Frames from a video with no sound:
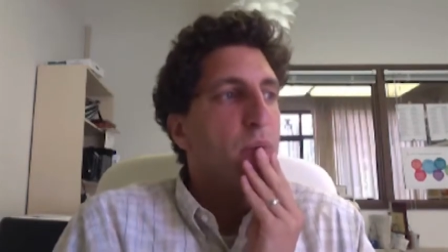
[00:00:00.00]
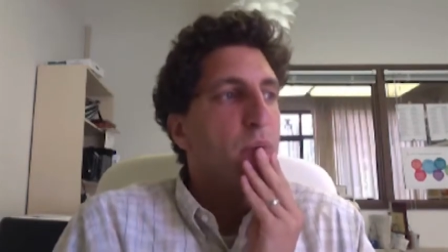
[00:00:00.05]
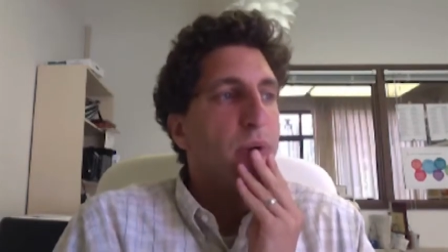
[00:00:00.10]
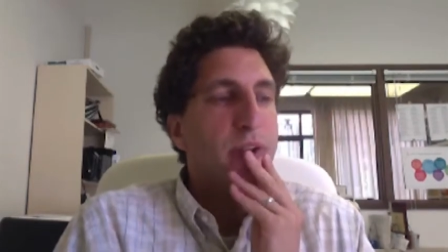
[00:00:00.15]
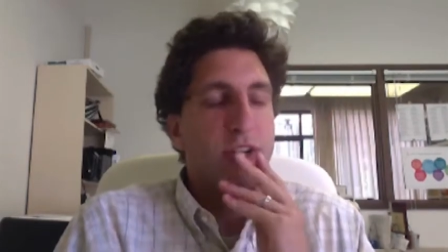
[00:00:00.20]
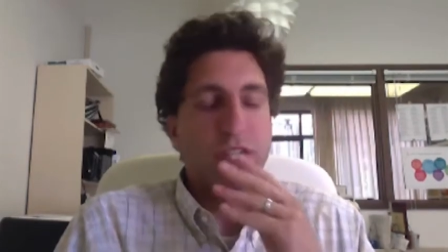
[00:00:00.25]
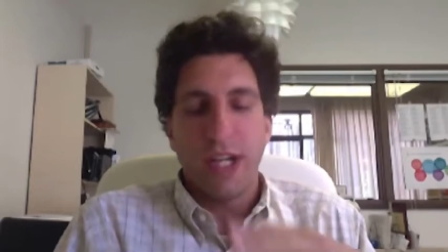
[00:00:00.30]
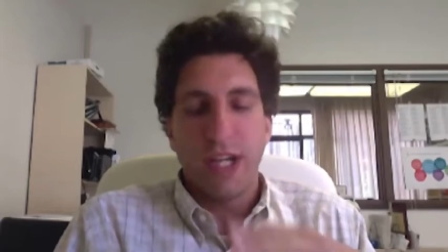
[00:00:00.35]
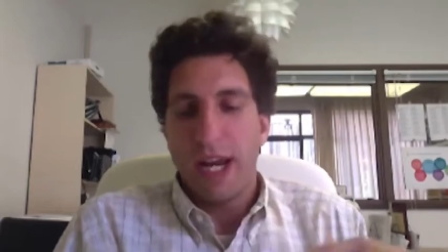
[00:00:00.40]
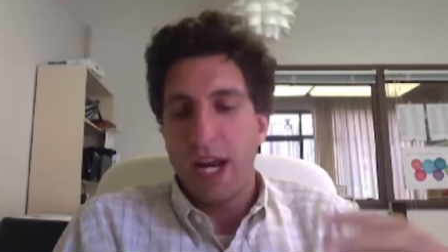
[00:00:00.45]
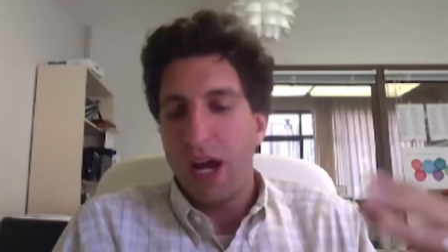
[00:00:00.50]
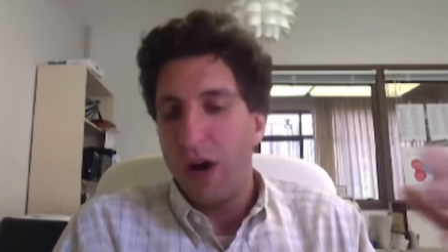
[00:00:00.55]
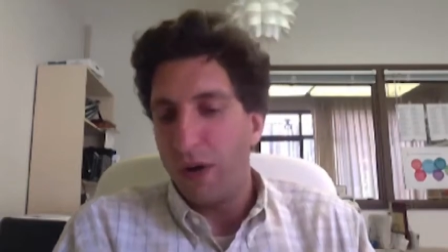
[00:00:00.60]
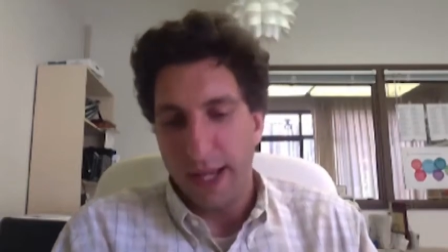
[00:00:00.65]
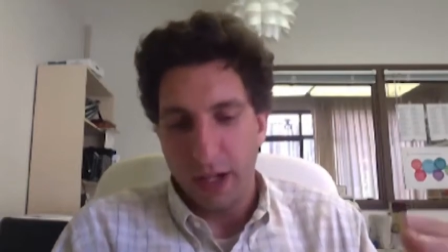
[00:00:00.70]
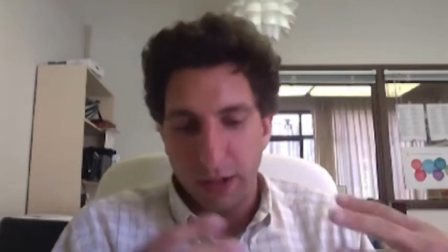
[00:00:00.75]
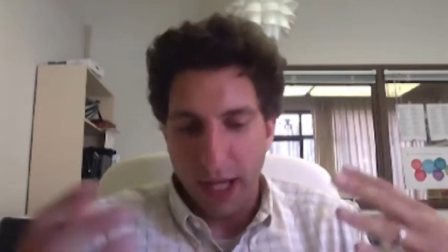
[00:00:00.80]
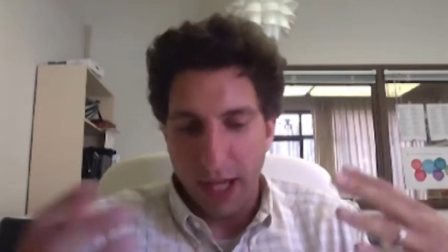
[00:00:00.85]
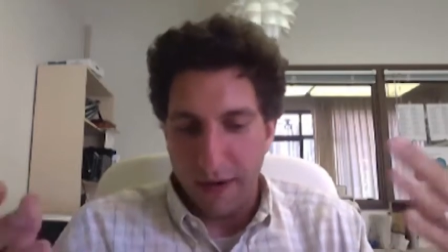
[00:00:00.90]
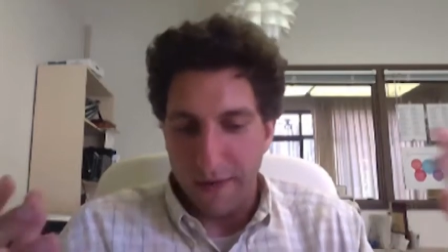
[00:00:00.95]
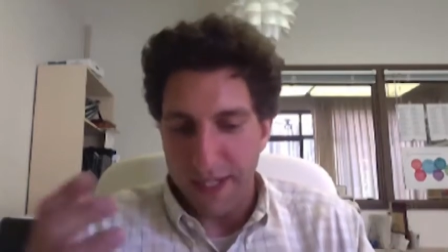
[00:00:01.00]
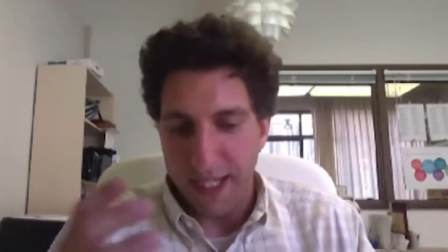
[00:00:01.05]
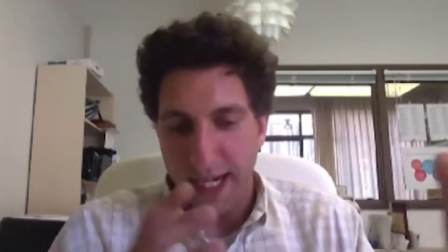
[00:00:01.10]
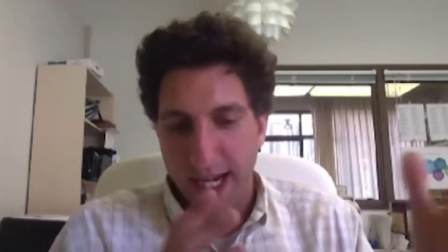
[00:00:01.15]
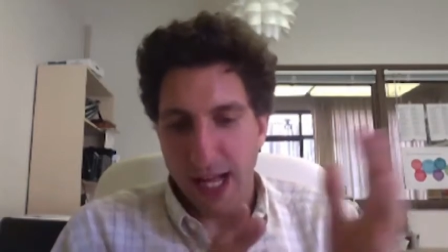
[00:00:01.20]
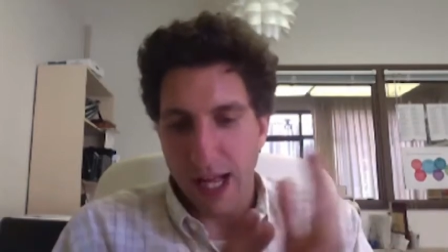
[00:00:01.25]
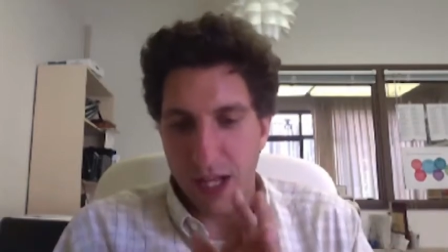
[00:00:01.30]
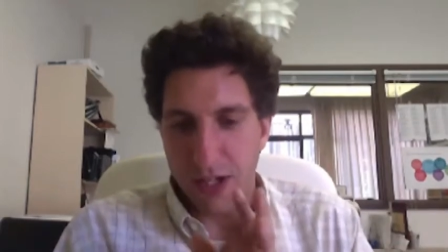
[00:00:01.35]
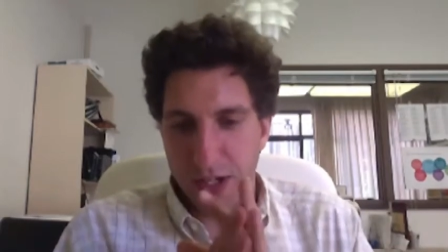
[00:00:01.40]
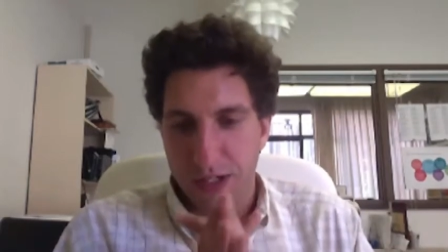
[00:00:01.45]
which I know, like, a lot of
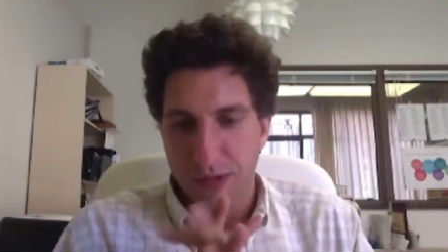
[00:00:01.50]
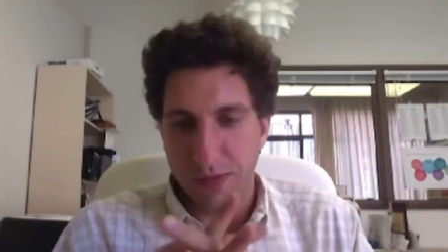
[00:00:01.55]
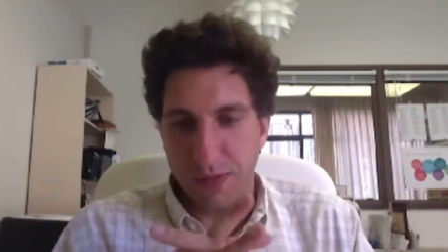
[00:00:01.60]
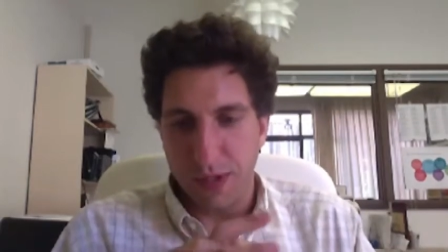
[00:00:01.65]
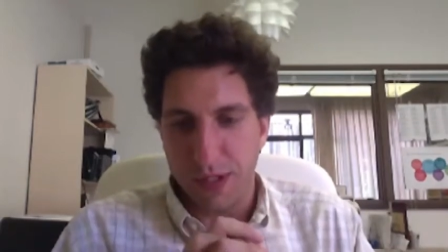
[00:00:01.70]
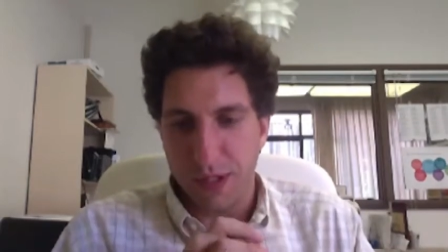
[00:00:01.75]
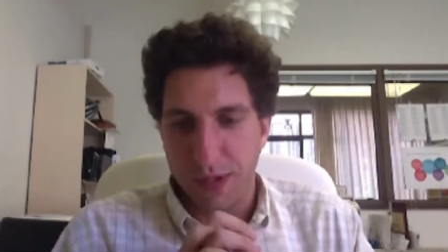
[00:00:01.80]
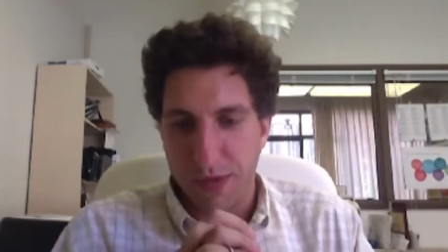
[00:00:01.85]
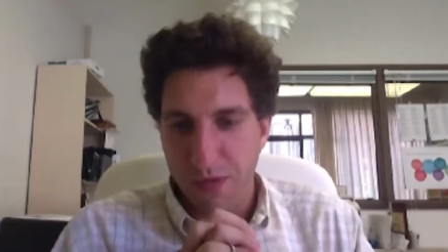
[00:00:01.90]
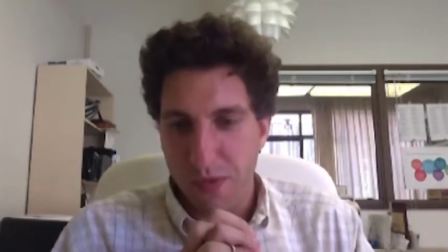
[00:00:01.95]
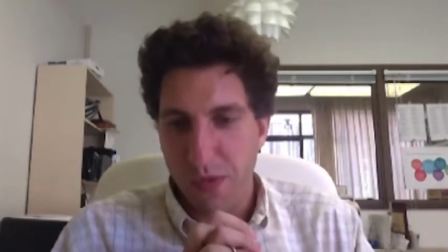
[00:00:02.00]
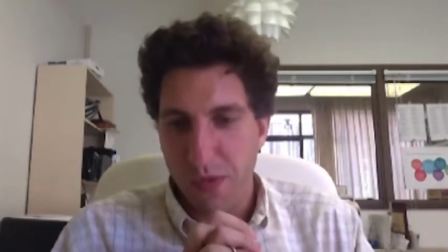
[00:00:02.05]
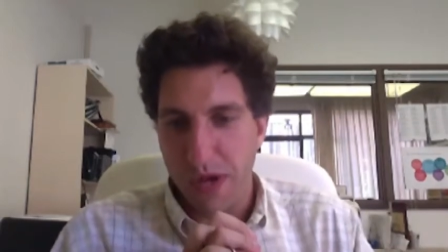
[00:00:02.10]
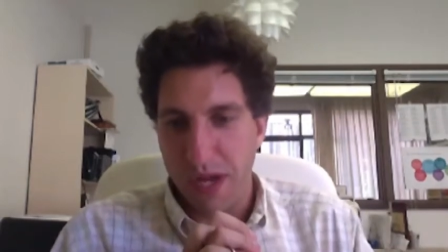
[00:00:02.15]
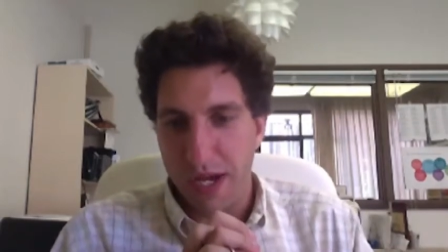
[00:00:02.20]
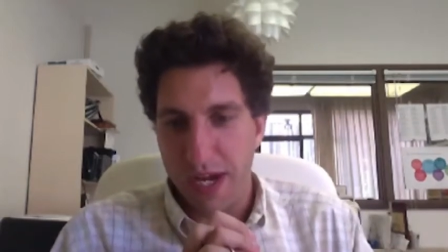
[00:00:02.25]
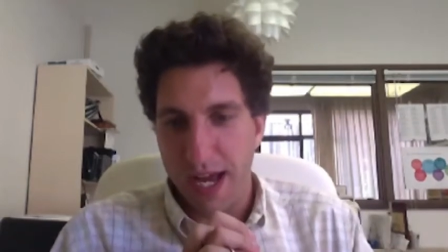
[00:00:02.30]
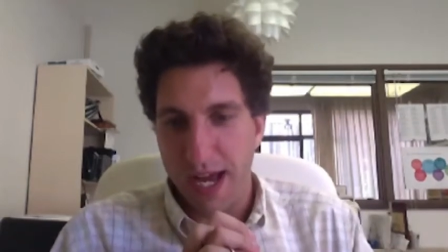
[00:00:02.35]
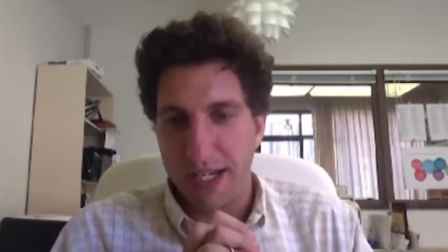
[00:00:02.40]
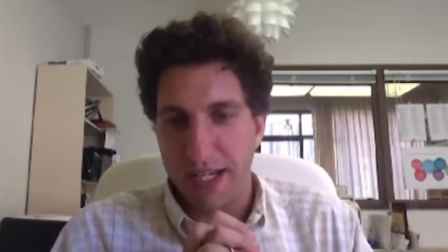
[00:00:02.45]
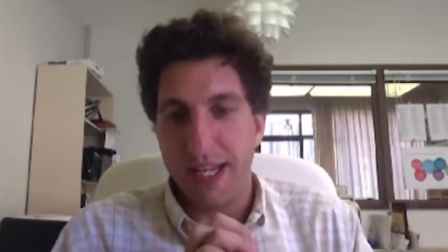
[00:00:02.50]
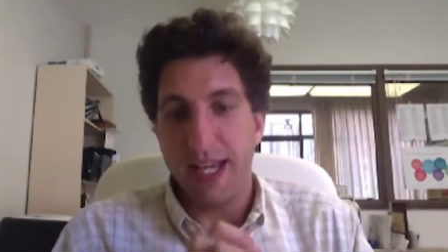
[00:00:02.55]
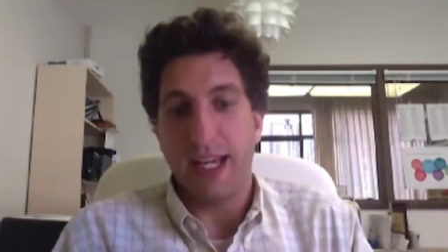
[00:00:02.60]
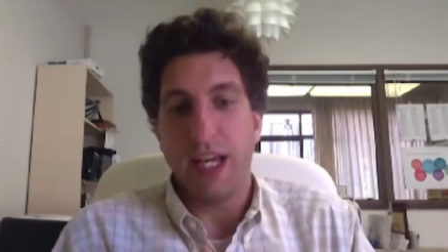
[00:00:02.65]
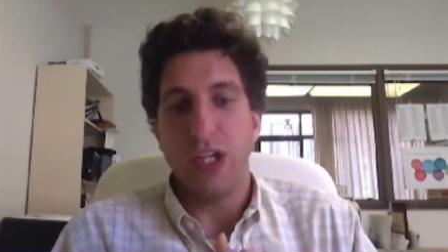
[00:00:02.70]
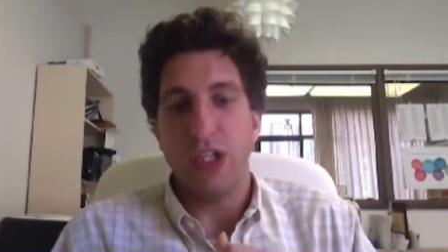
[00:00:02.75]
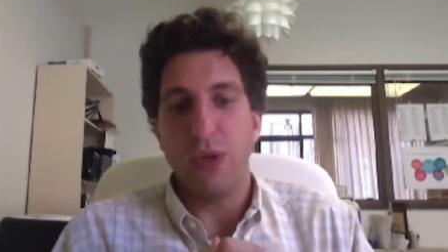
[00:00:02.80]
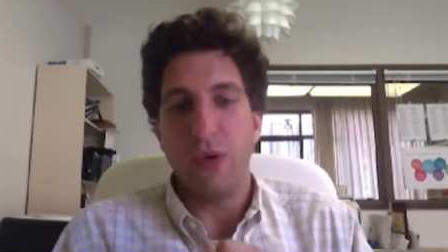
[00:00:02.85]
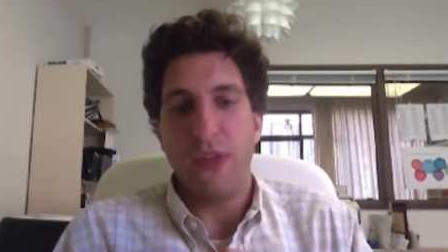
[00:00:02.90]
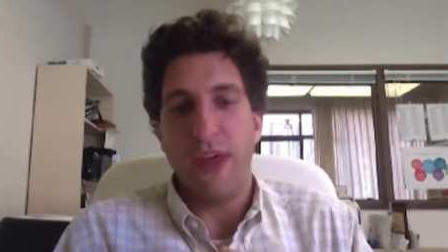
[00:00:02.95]
psychologists would take
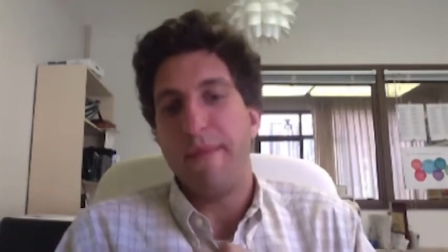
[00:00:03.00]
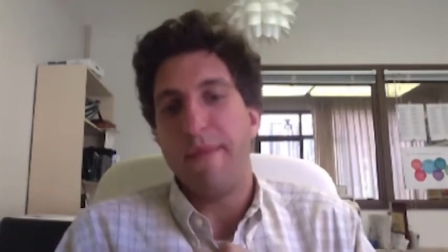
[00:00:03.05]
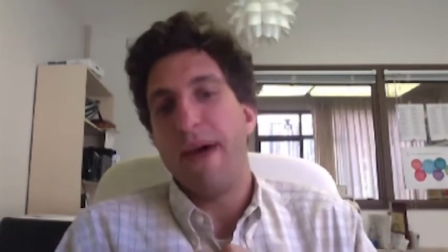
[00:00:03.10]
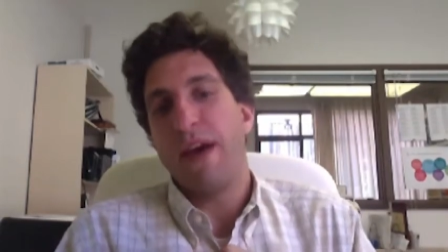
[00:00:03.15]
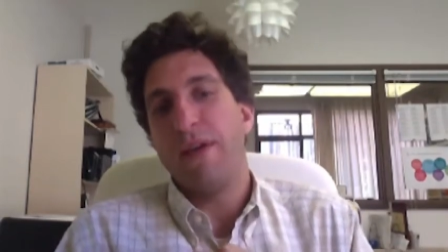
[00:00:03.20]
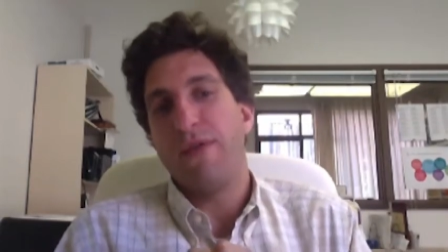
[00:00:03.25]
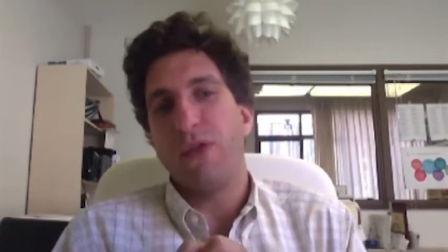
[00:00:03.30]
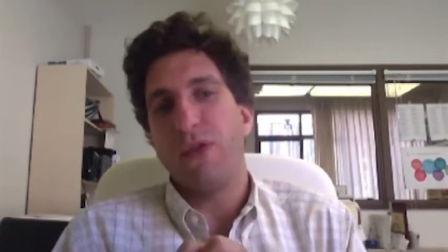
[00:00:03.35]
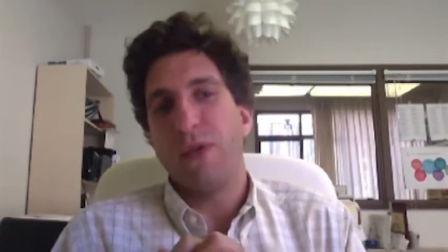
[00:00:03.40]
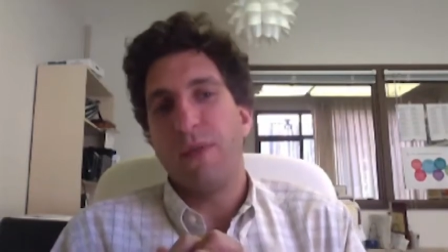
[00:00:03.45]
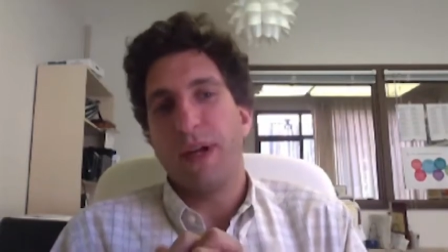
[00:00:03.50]
issue with that metaphor,